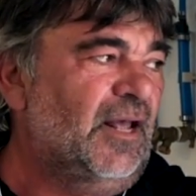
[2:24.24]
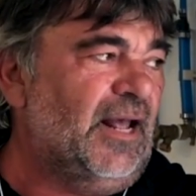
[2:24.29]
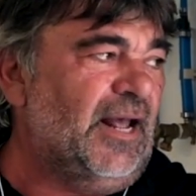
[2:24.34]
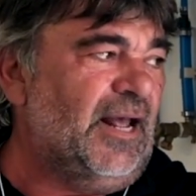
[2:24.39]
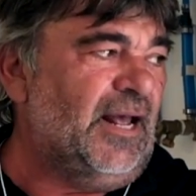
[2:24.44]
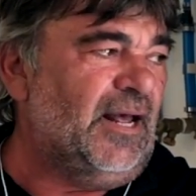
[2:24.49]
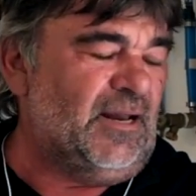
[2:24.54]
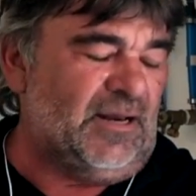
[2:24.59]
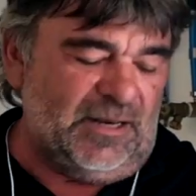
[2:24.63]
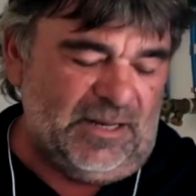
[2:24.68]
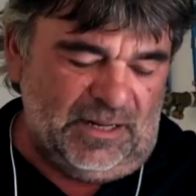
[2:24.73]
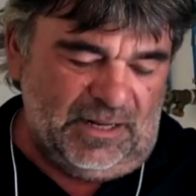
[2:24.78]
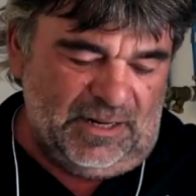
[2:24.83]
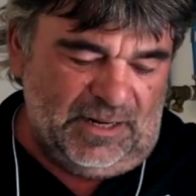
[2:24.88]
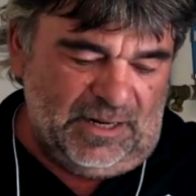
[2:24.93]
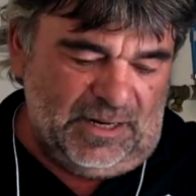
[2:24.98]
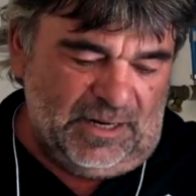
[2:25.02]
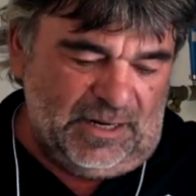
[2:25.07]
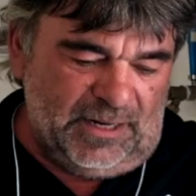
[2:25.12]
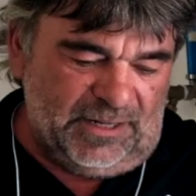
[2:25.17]
And
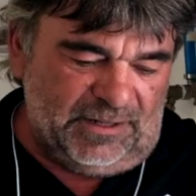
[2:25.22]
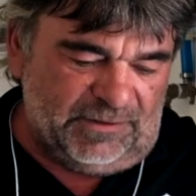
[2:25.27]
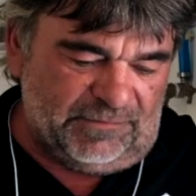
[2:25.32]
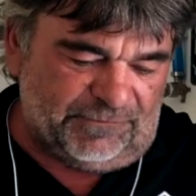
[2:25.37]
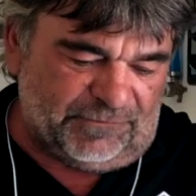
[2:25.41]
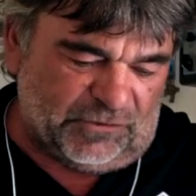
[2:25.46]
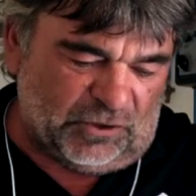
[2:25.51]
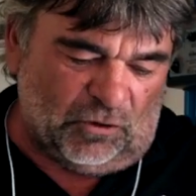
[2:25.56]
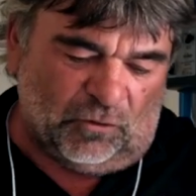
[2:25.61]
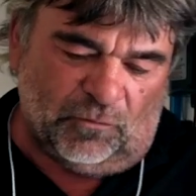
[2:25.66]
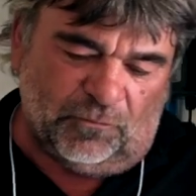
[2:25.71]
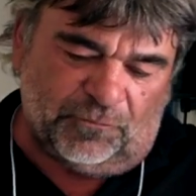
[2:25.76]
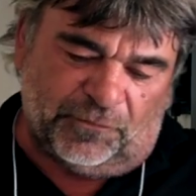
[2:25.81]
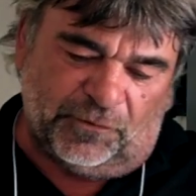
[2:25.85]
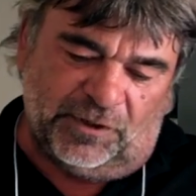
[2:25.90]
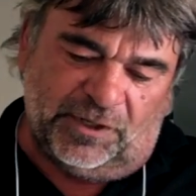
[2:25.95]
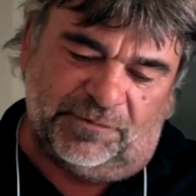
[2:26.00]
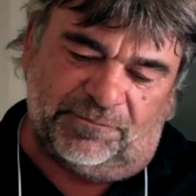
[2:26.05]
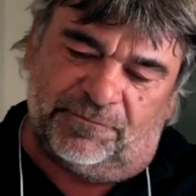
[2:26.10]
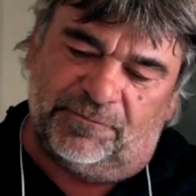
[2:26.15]
so
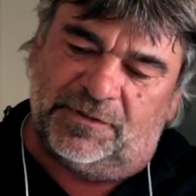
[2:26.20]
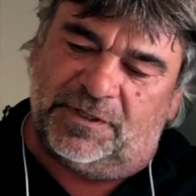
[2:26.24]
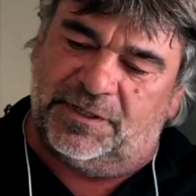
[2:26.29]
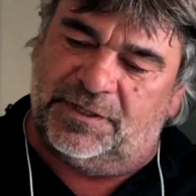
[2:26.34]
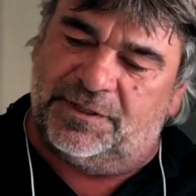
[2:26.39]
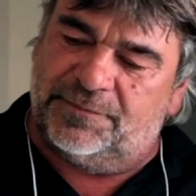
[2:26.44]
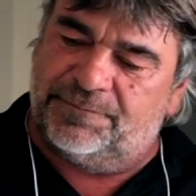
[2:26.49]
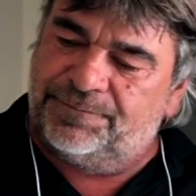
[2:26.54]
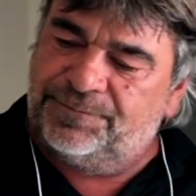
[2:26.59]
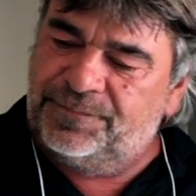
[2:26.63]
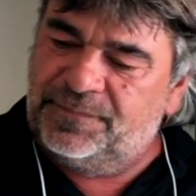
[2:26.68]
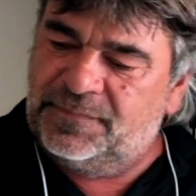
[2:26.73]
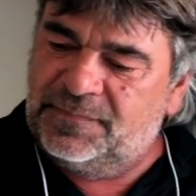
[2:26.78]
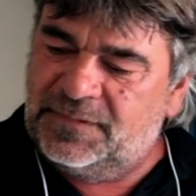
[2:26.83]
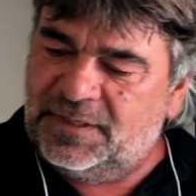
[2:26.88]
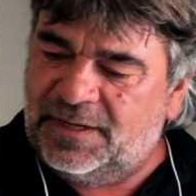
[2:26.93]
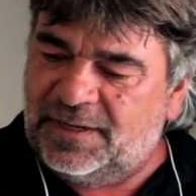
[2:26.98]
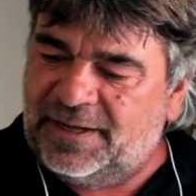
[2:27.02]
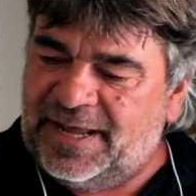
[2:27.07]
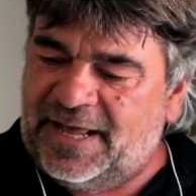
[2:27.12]
for the
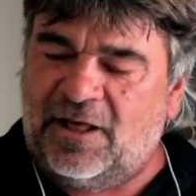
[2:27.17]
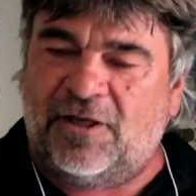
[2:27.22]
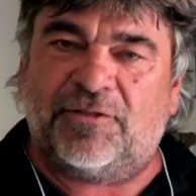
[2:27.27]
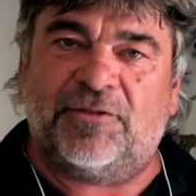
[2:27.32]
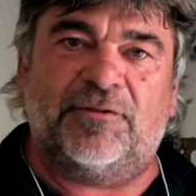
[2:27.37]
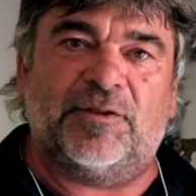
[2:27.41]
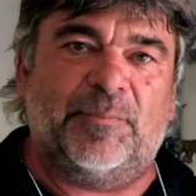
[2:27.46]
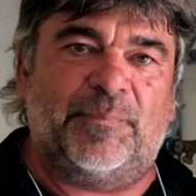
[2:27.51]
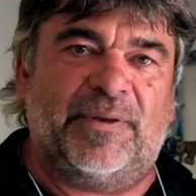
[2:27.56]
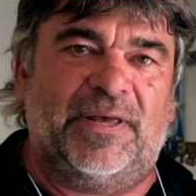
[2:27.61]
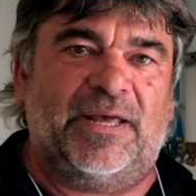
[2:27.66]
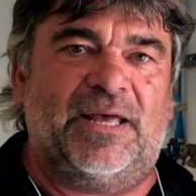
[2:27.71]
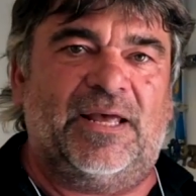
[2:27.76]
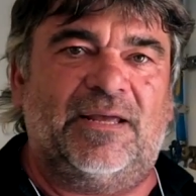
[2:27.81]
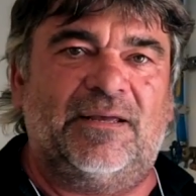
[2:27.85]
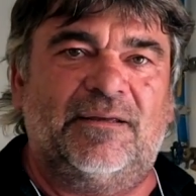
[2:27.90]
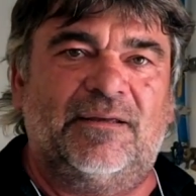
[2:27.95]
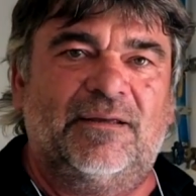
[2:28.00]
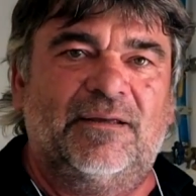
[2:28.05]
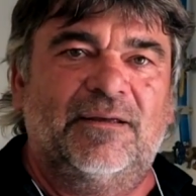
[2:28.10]
health of the
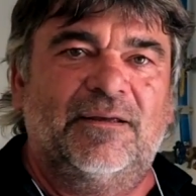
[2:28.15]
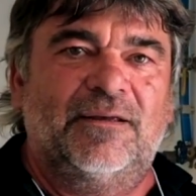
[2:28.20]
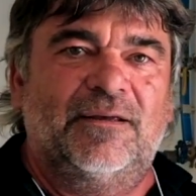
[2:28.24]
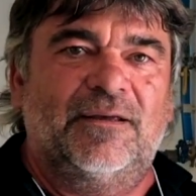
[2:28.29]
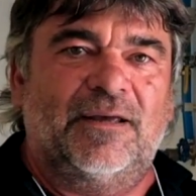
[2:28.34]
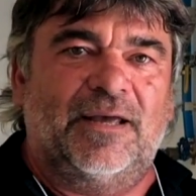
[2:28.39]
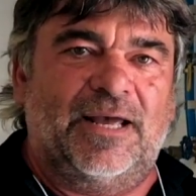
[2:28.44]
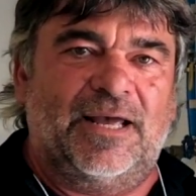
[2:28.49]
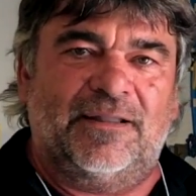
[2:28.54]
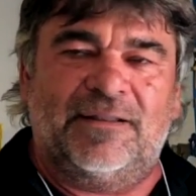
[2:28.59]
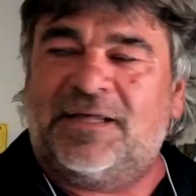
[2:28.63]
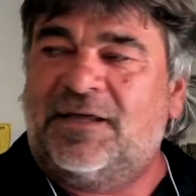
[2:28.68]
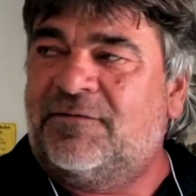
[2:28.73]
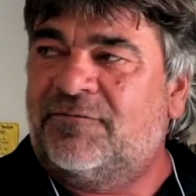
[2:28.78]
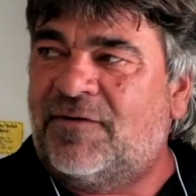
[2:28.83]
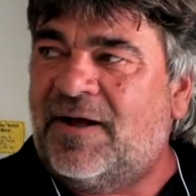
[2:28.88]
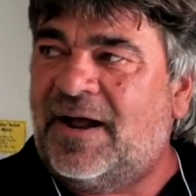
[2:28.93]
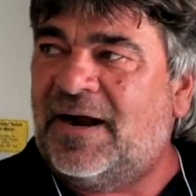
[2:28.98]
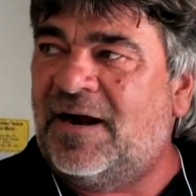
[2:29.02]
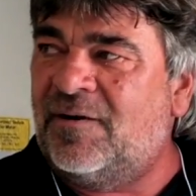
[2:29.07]
pig and the
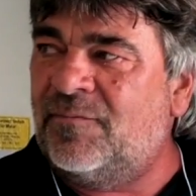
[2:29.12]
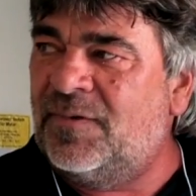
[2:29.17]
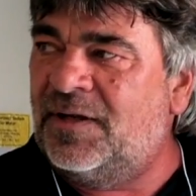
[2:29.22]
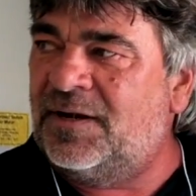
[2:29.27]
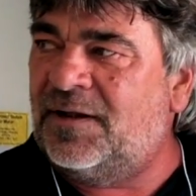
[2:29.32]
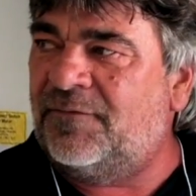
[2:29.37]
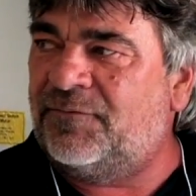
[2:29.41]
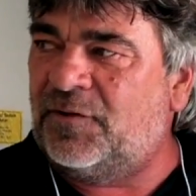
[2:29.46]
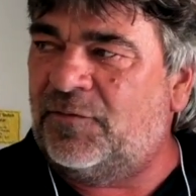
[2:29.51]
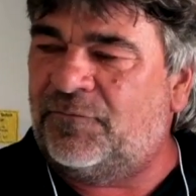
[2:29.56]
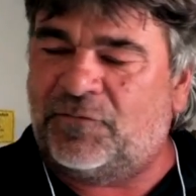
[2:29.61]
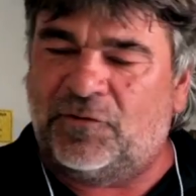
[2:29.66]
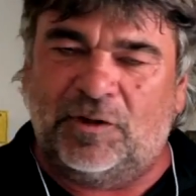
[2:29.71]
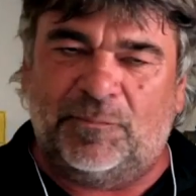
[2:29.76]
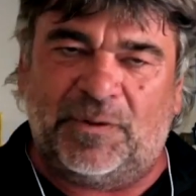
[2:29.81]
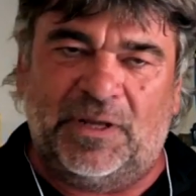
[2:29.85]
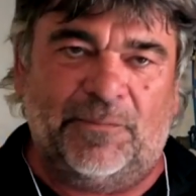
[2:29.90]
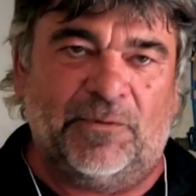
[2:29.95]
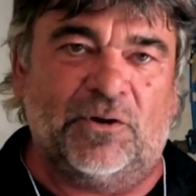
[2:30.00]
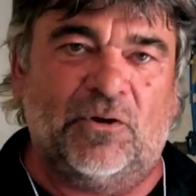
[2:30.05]
environment for the
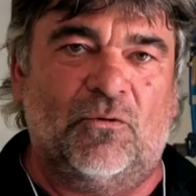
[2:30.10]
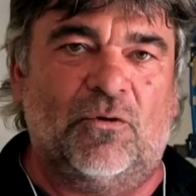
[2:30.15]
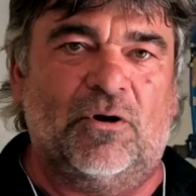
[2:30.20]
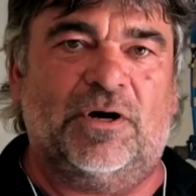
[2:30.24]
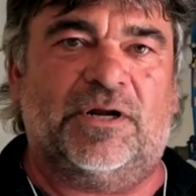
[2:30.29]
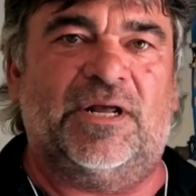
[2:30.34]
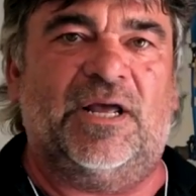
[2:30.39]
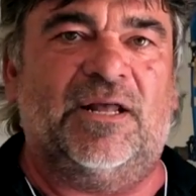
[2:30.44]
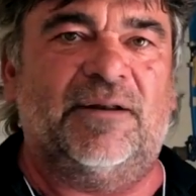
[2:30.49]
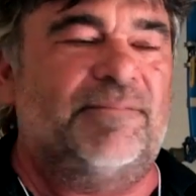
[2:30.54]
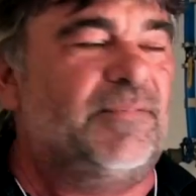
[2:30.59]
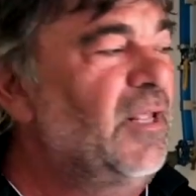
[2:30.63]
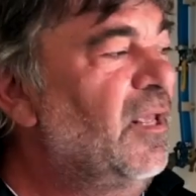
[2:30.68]
people to work in.